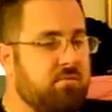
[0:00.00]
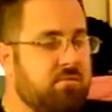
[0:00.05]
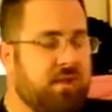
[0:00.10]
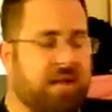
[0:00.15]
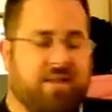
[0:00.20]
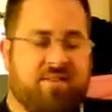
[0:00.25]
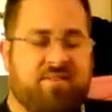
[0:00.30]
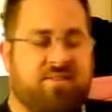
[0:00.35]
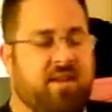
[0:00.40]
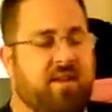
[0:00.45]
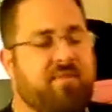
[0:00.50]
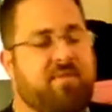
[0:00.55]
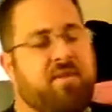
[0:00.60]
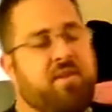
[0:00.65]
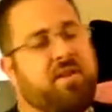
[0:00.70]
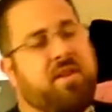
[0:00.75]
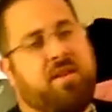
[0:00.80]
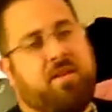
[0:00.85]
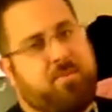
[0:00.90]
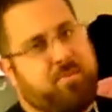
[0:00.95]
That's
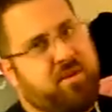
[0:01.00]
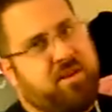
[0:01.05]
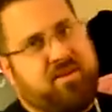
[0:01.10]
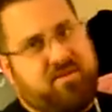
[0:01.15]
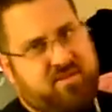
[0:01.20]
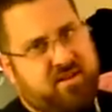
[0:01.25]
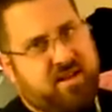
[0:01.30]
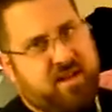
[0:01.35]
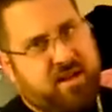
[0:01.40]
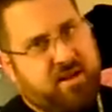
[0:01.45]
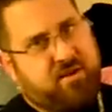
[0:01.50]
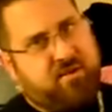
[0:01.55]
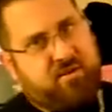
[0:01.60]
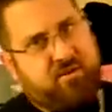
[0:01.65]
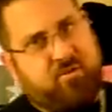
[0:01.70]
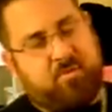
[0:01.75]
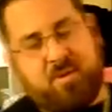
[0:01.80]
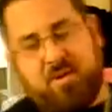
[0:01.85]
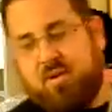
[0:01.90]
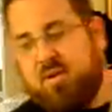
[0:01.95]
definitely the place to get your
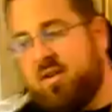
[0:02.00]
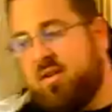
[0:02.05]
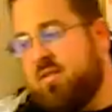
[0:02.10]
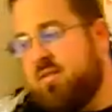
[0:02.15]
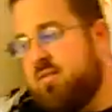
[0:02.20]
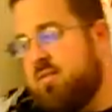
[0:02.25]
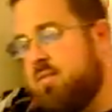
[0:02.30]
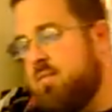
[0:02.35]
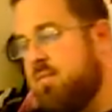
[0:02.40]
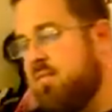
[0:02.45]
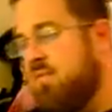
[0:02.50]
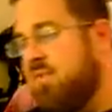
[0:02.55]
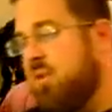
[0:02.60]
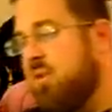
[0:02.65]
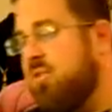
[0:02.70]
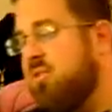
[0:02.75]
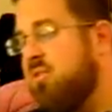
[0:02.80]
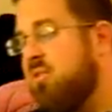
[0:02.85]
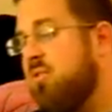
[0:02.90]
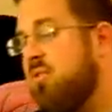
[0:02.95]
experience
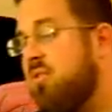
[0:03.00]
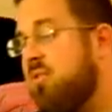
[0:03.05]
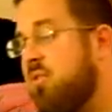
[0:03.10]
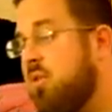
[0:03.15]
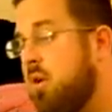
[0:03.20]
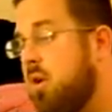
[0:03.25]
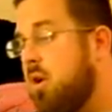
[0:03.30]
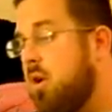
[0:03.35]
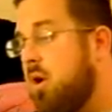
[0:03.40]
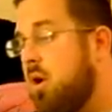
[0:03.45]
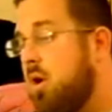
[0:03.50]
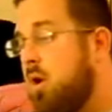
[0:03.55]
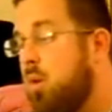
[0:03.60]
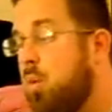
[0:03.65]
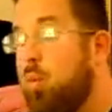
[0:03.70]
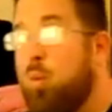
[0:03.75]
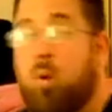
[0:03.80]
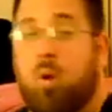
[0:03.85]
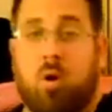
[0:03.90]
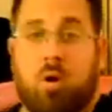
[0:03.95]
versus
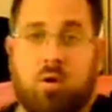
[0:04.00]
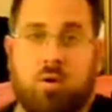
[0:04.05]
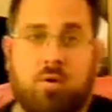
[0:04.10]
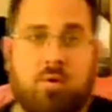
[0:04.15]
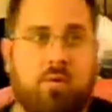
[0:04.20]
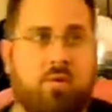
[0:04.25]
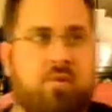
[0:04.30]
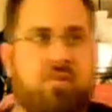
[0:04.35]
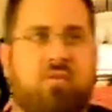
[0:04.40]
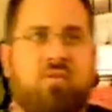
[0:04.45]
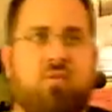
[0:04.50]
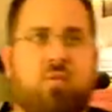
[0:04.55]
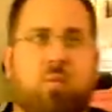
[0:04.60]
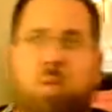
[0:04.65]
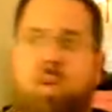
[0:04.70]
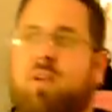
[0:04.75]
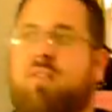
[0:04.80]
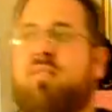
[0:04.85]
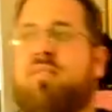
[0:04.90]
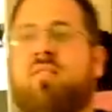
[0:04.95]
Werner and
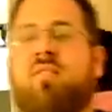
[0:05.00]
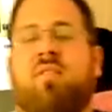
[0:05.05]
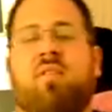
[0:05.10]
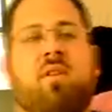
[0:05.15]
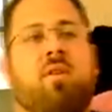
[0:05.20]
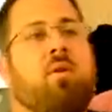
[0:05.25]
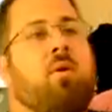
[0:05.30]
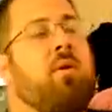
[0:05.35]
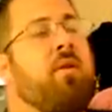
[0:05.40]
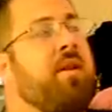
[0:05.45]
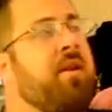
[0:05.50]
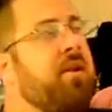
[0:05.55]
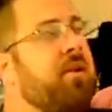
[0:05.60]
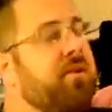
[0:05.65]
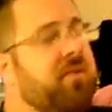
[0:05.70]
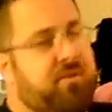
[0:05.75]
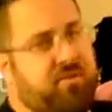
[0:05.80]
Swift and all that other